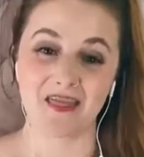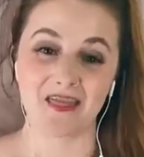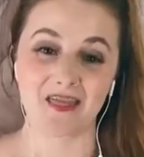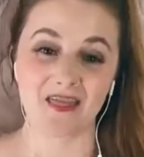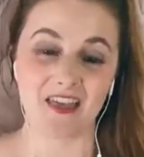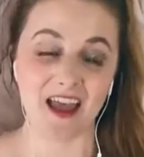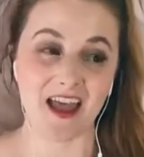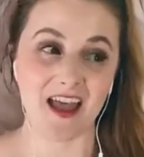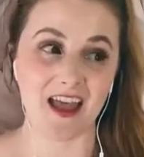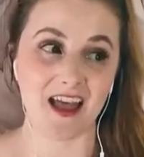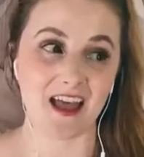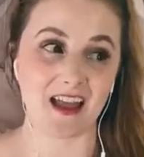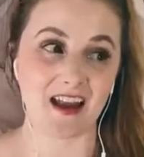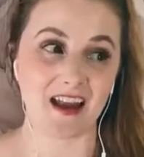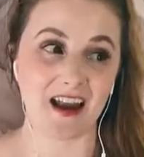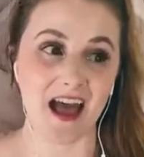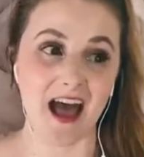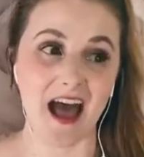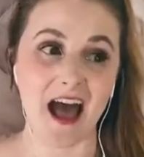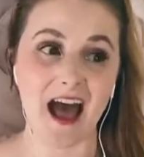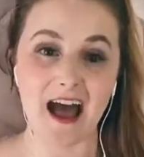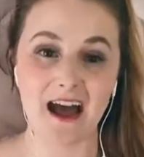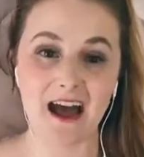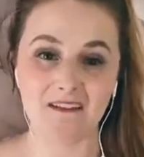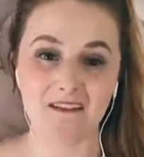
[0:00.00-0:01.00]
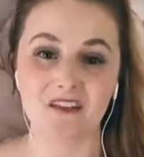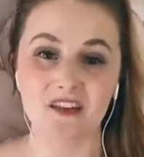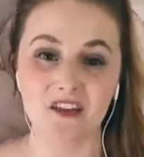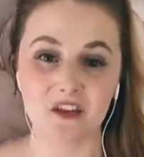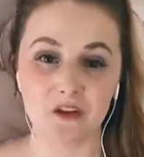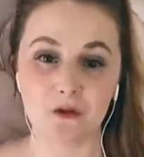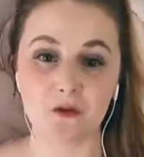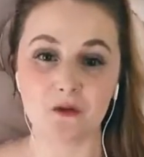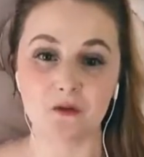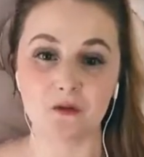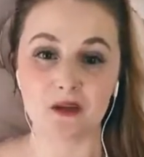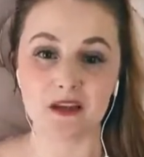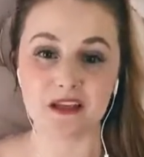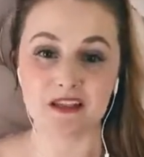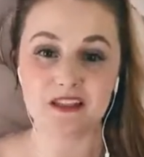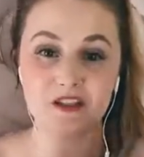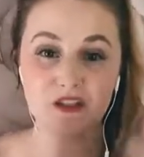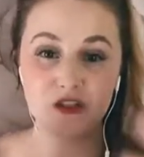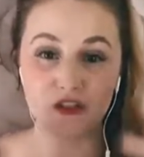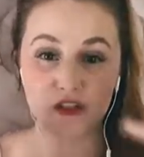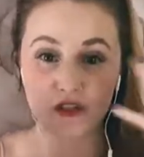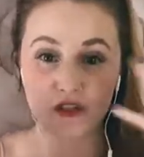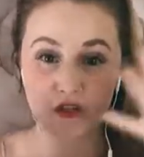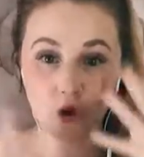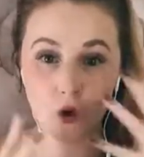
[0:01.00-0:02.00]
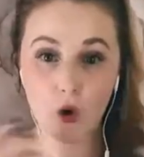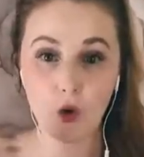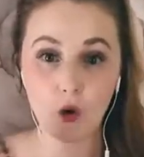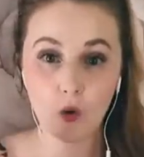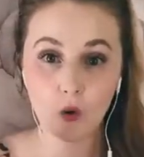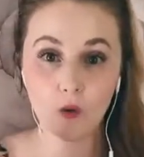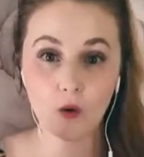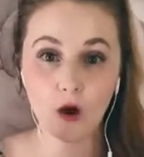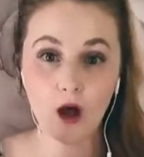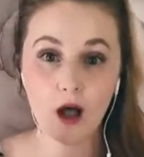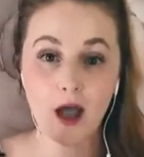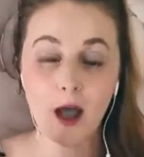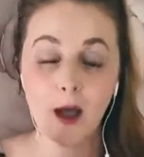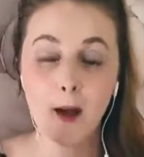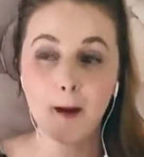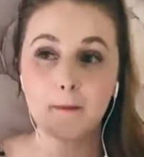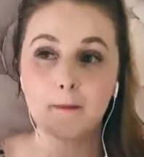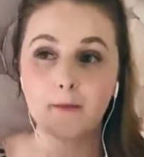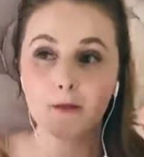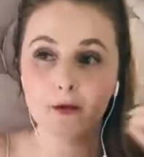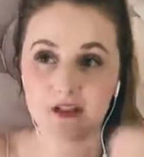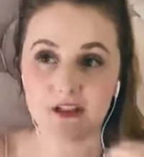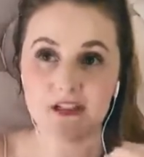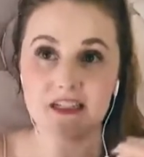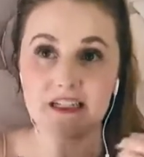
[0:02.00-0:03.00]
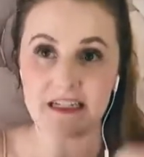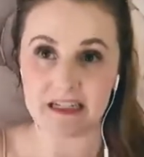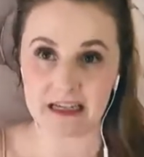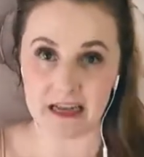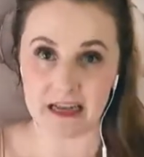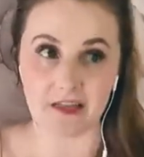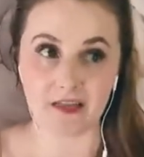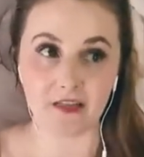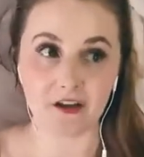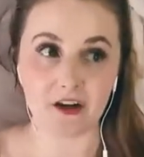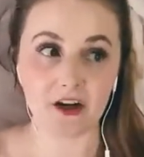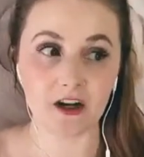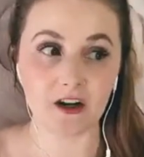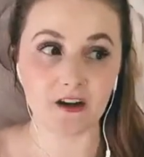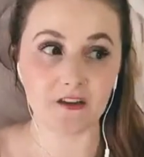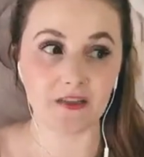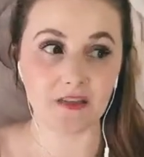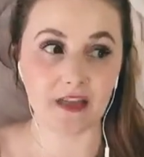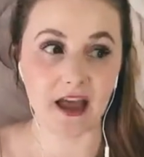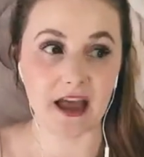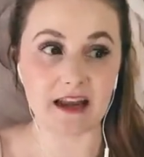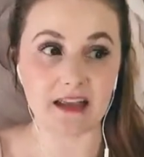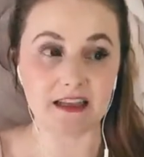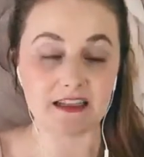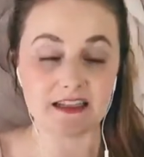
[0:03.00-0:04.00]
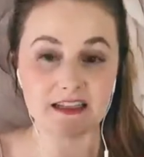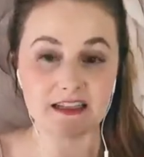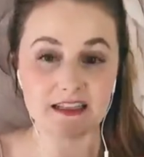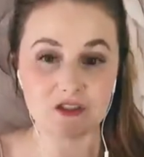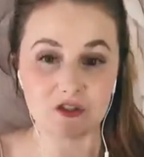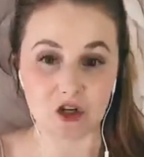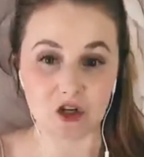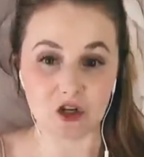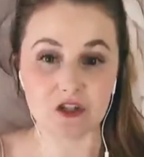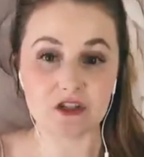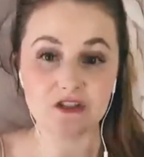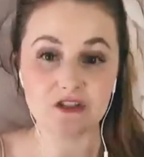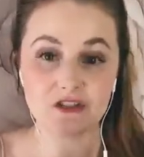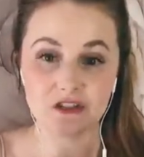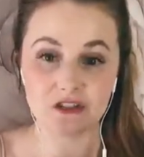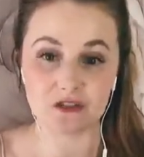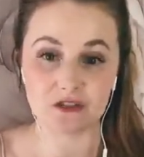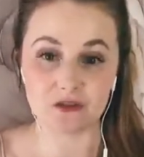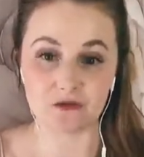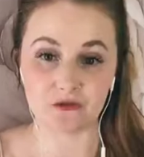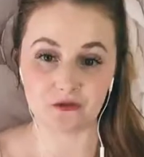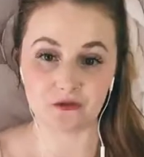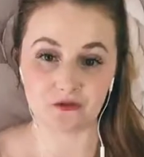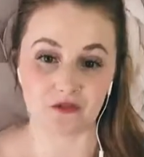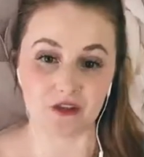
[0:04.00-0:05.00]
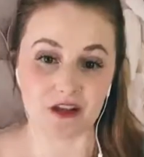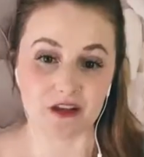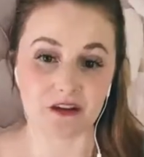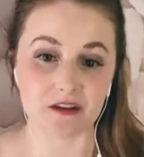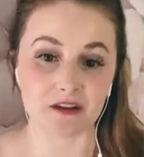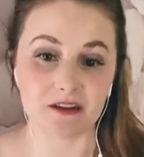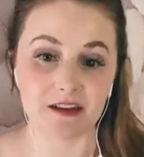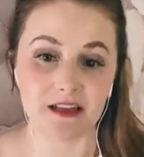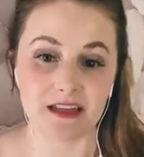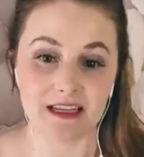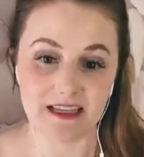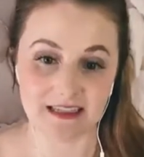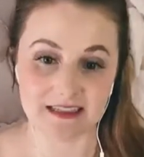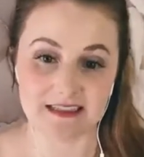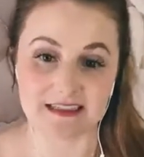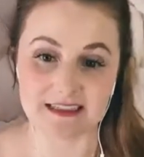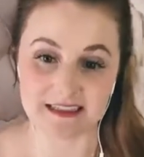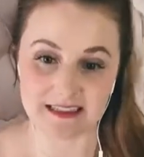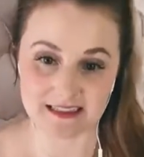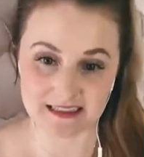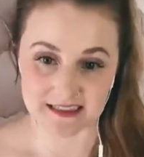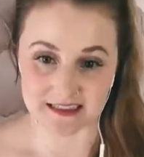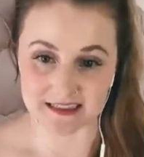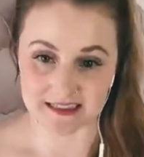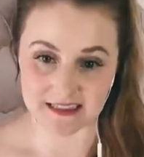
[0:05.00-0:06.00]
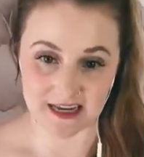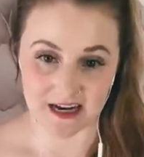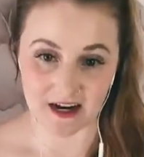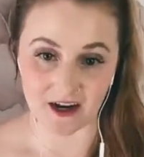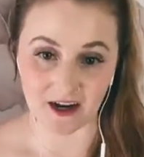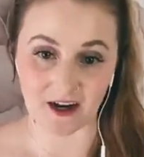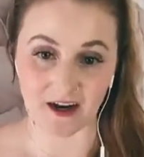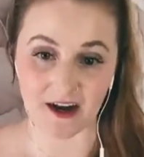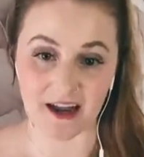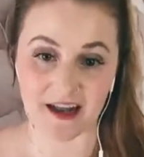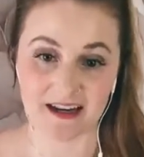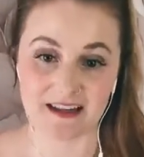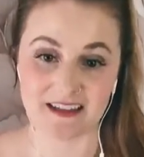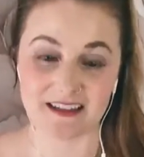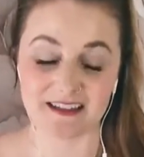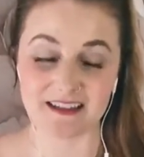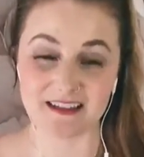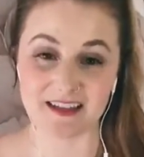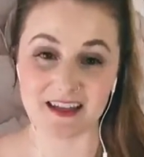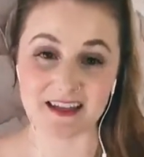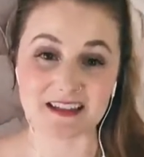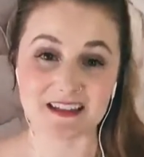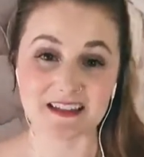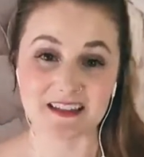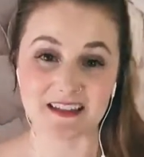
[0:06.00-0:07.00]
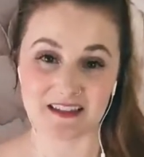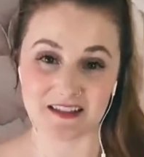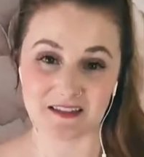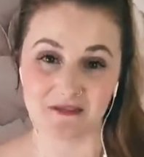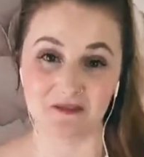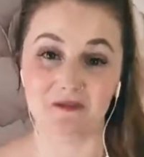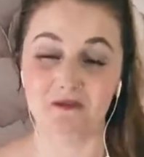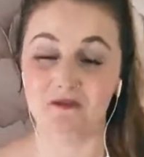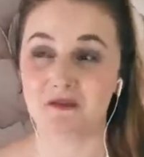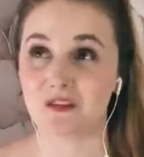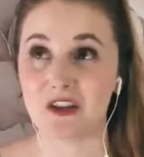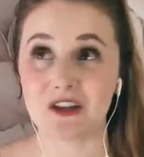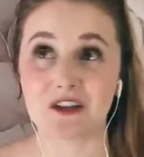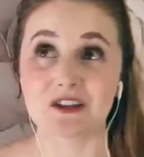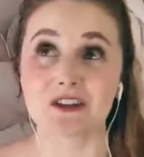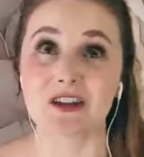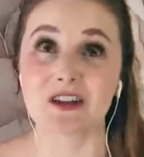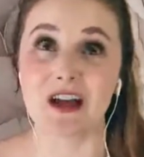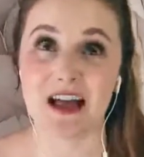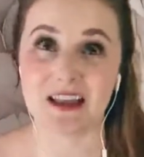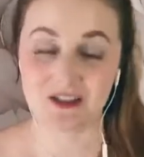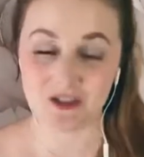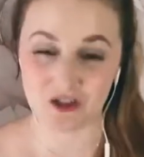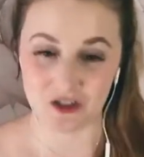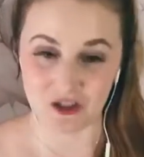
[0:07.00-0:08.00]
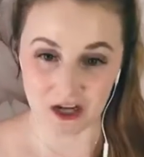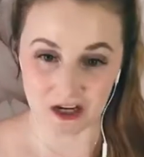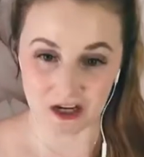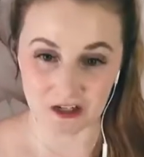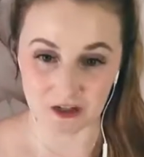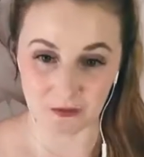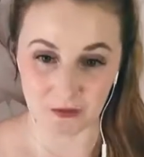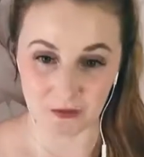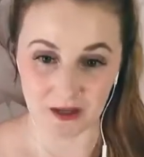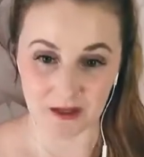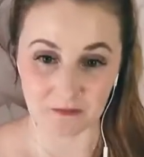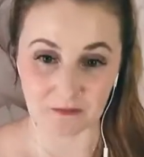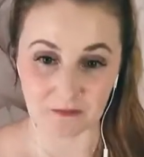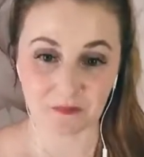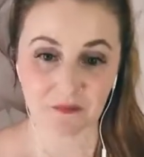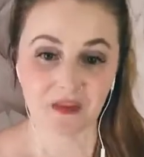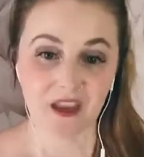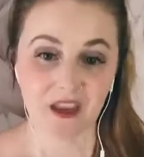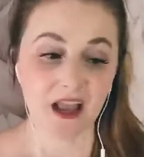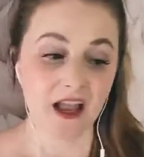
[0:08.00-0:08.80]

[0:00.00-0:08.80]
than have you be so put together that it starts to feel insincere and it doesn't feel as genuine.